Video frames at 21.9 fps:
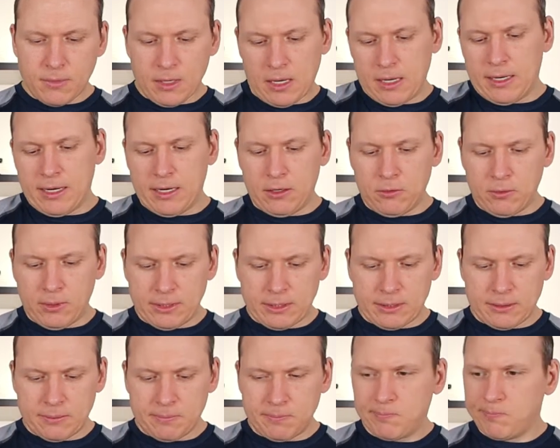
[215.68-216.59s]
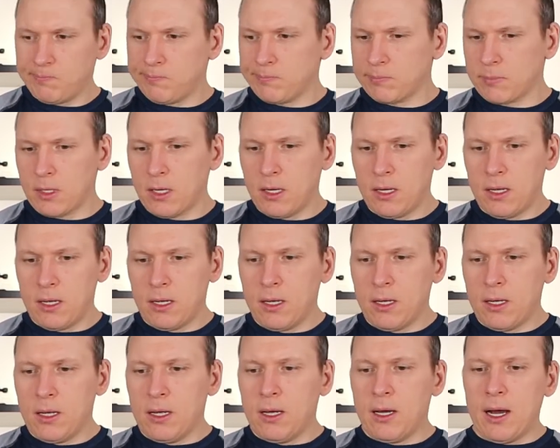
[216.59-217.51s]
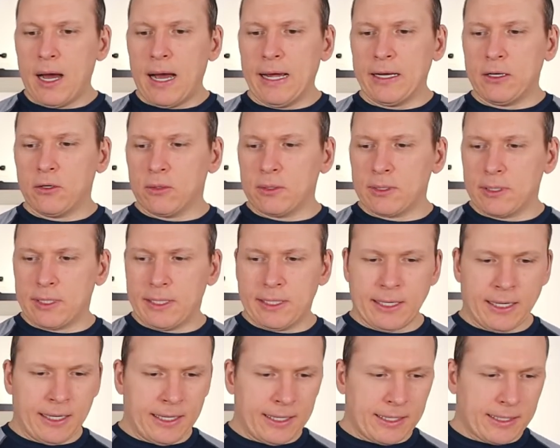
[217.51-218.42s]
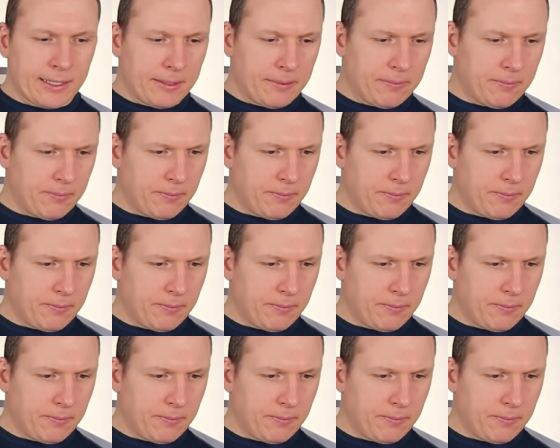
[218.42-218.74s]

And anyways, I don't care.